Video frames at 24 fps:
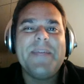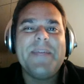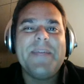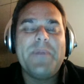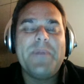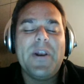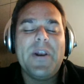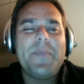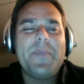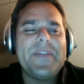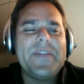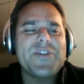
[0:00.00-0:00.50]

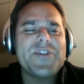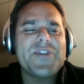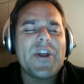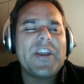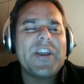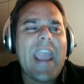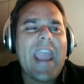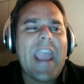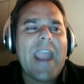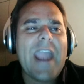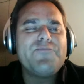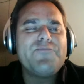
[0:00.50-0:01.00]
but a lot of it,
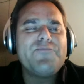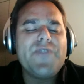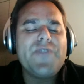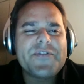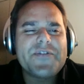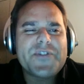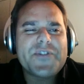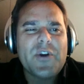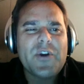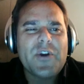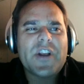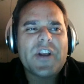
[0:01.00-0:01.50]
sort of getting rid
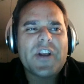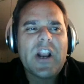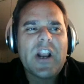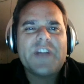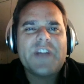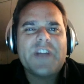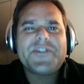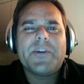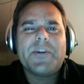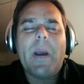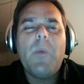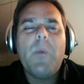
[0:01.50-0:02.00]
of sort of the
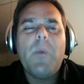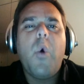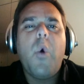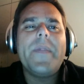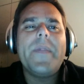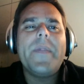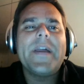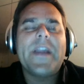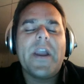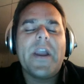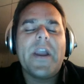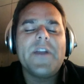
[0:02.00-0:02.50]
clutter about
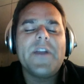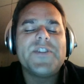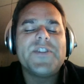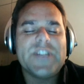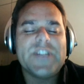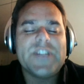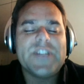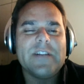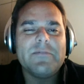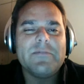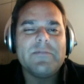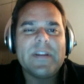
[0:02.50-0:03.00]
what they're going to
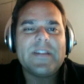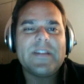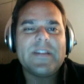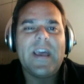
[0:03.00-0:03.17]
deal with.